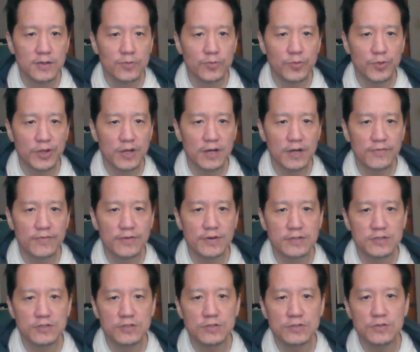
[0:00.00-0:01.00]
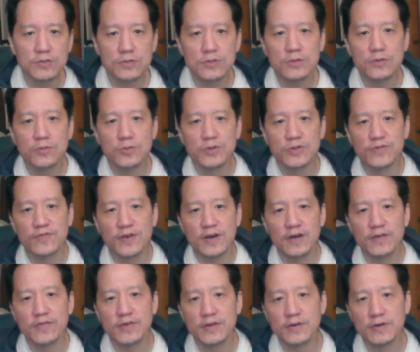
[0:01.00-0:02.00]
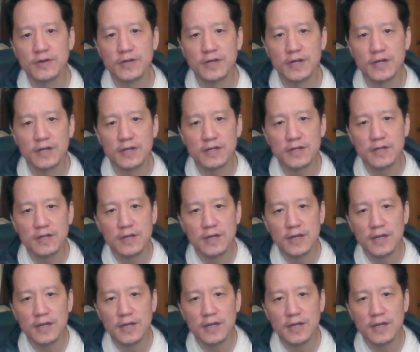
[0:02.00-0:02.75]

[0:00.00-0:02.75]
We have a 2 with a 5, 8, or 9.